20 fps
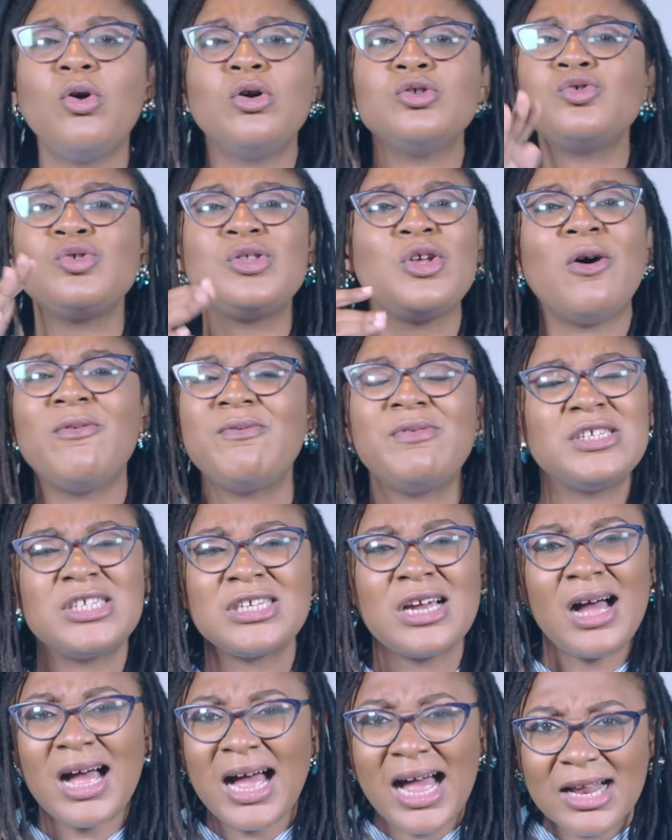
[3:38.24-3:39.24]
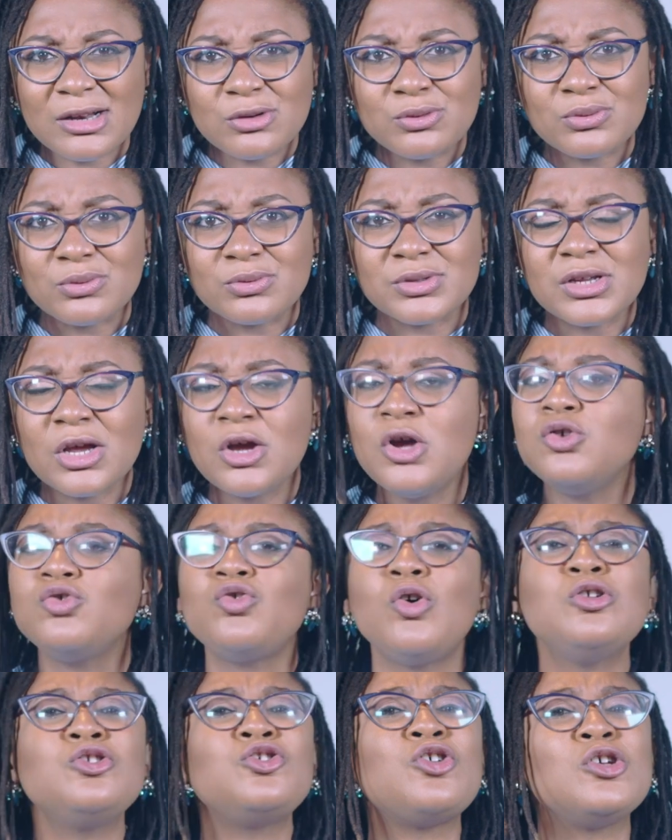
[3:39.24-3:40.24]
go to the official handles.
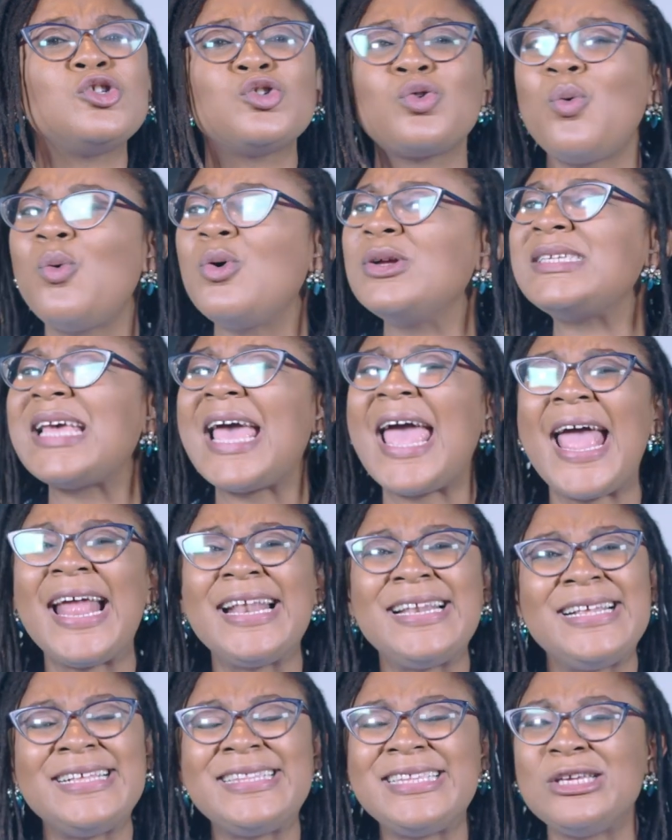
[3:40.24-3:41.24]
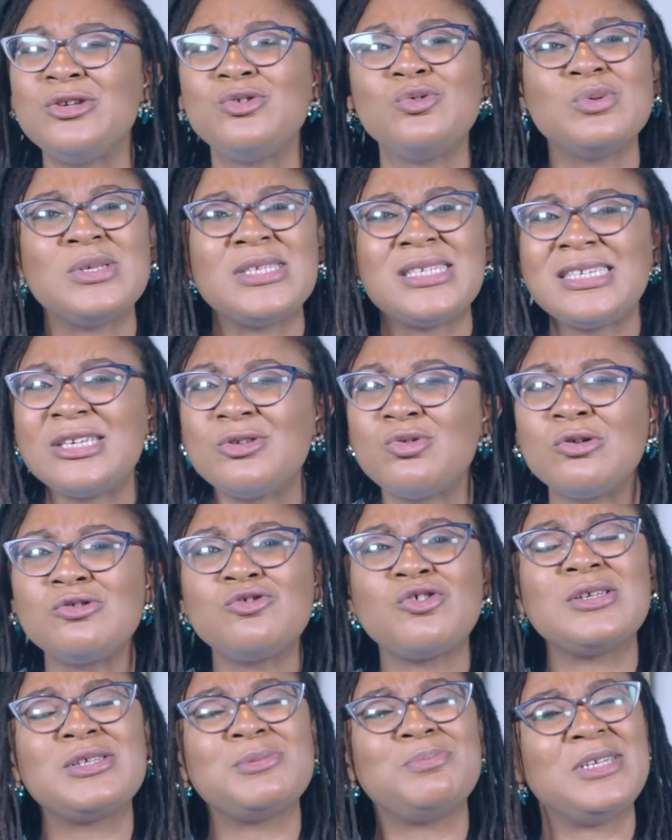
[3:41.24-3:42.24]
Don't just quote anything you see.
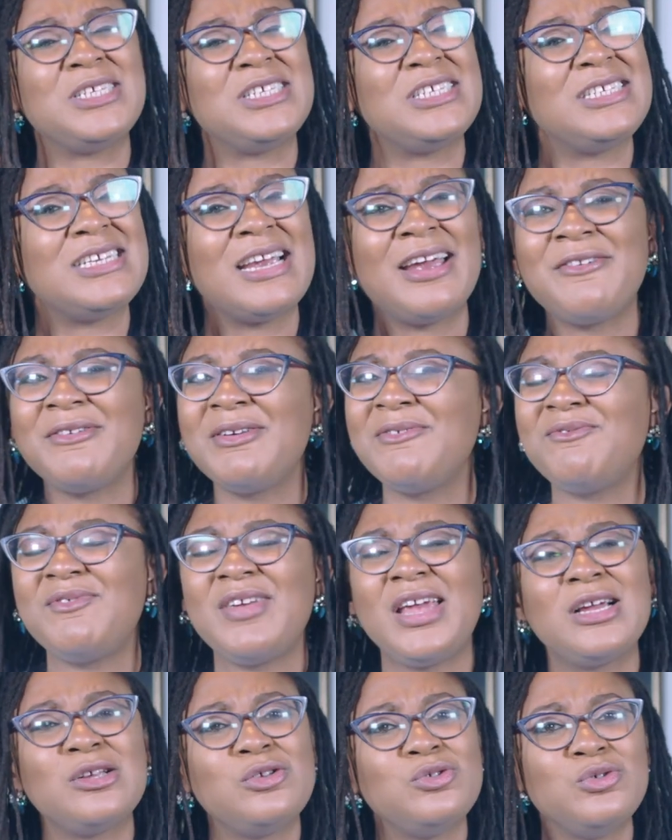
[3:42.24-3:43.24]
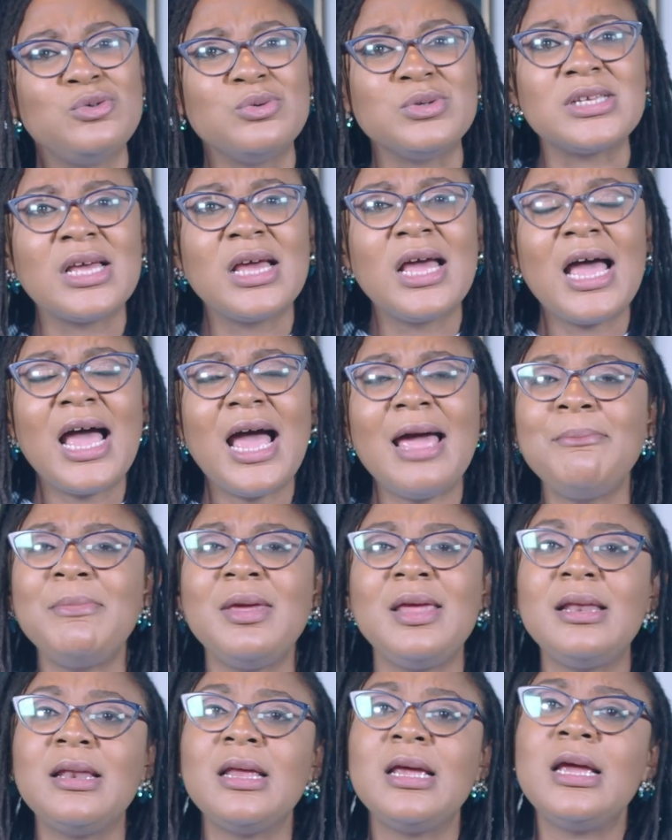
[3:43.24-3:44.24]
Don't just be sharing fake news. I
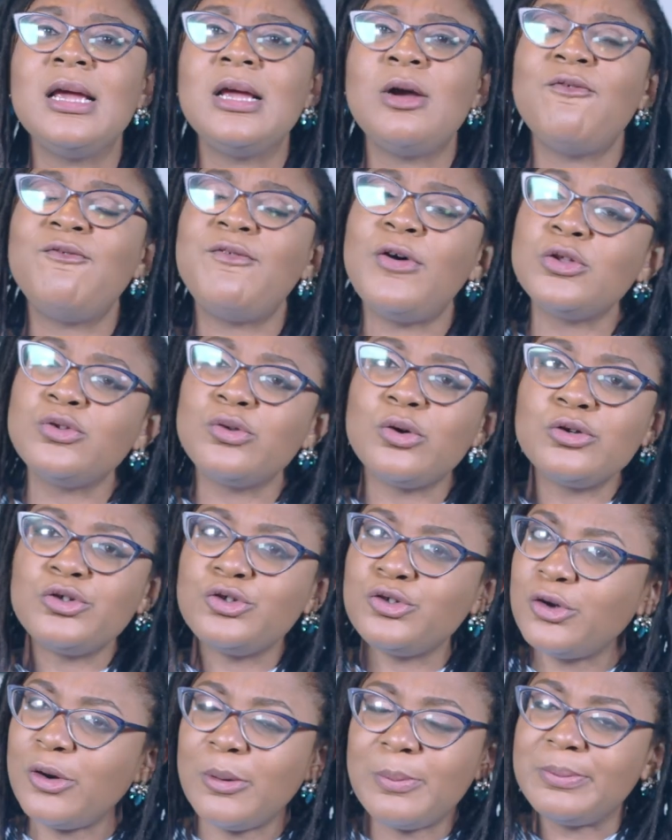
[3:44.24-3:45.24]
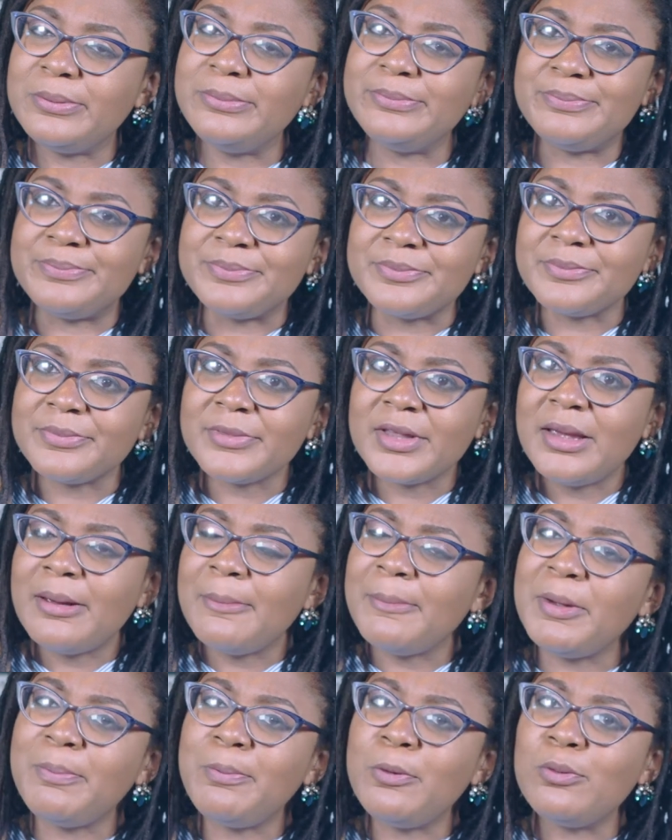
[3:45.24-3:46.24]
mean, Photoshop,
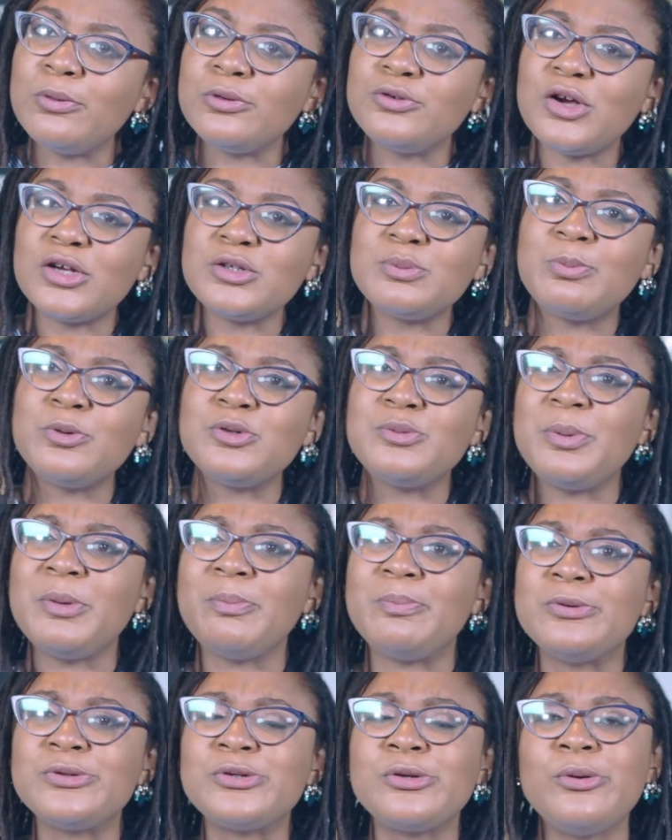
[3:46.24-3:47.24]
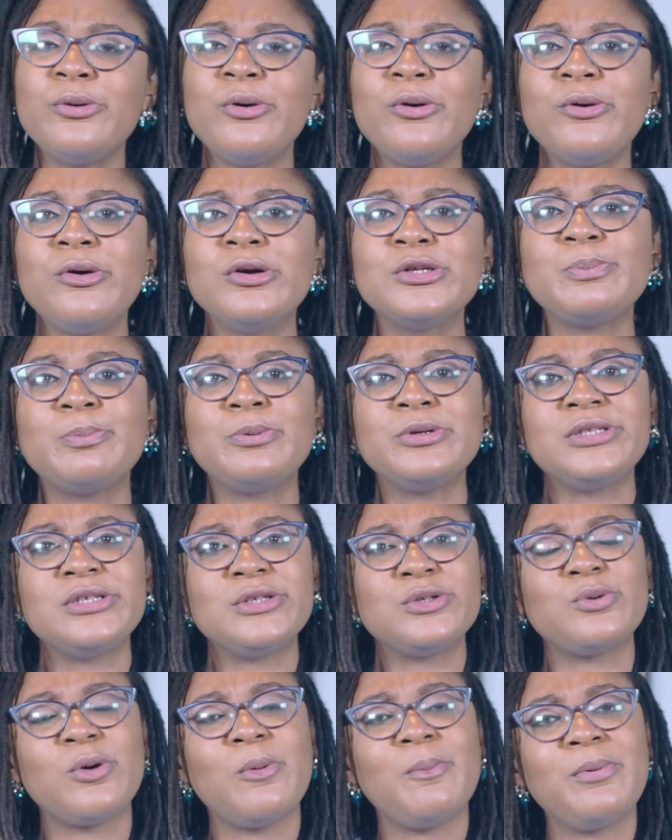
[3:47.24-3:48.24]
people will just put people's logos, put
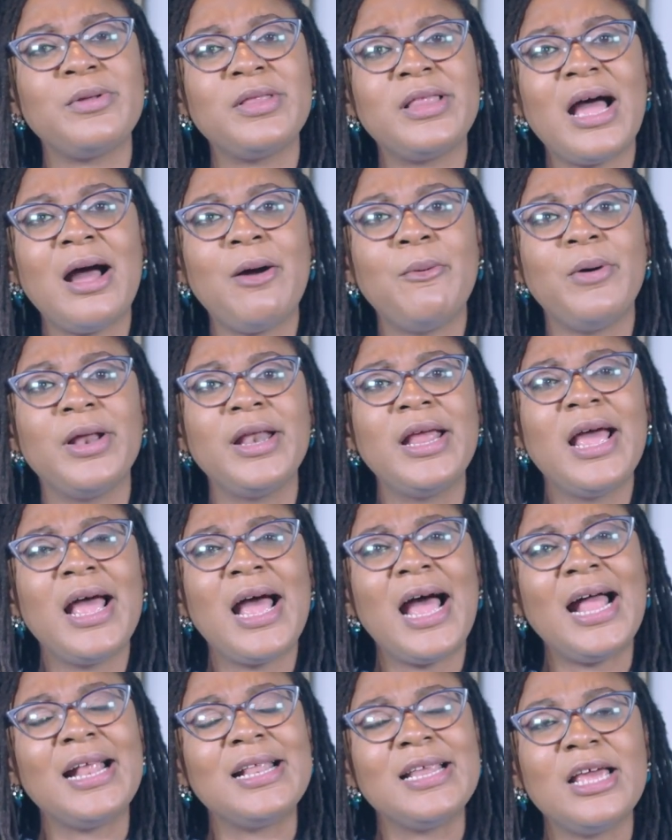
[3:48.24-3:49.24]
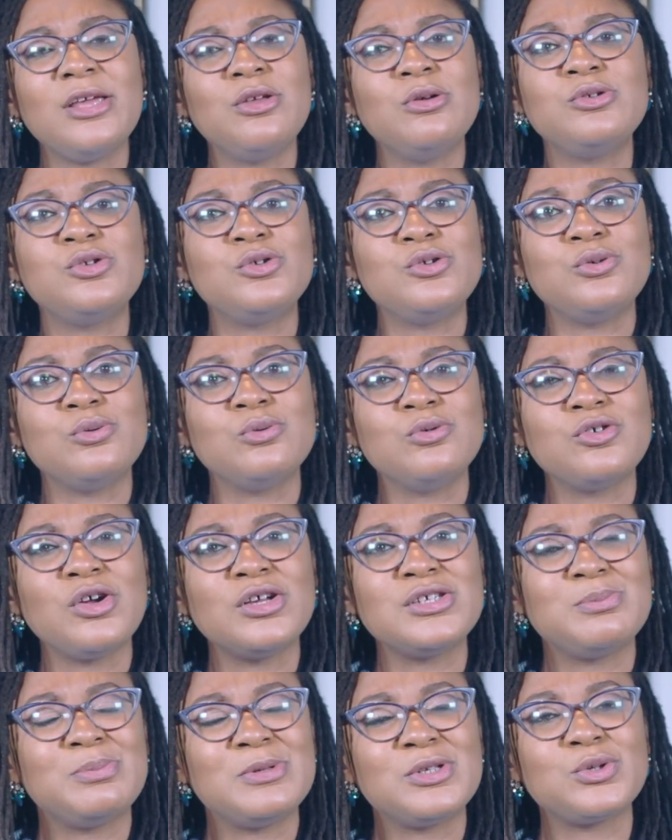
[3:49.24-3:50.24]
this one, put that one, and then you will
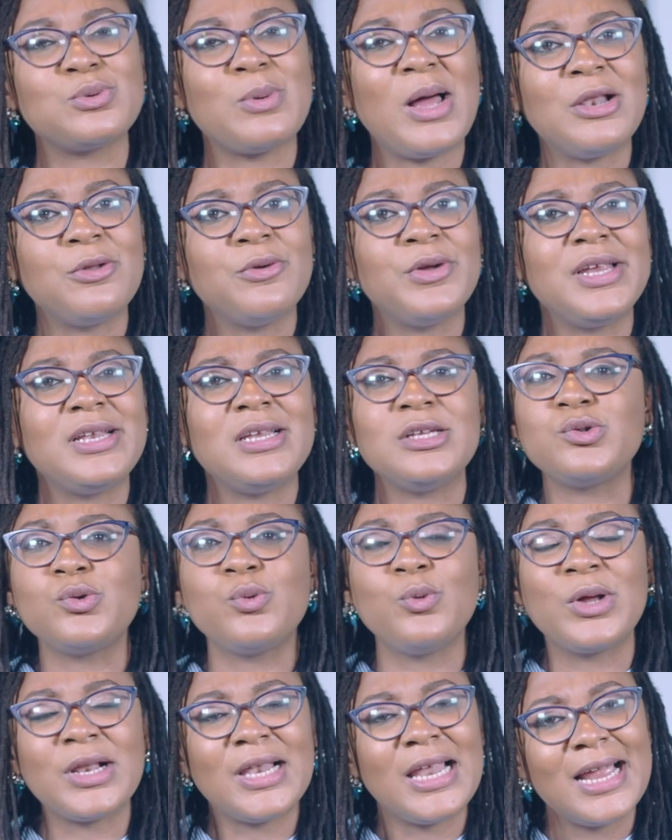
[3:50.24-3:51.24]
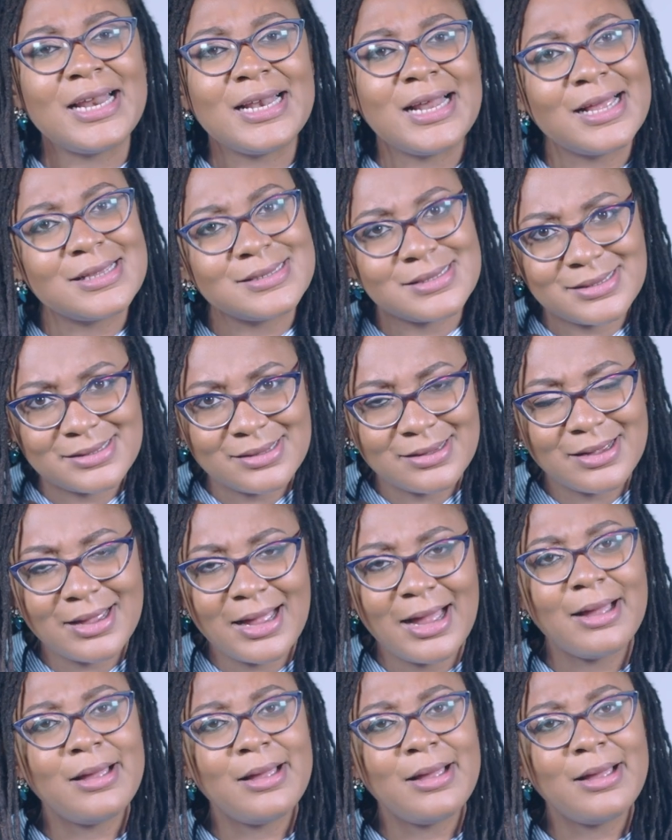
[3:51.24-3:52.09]
just be swallowing it hook, line, and sinker.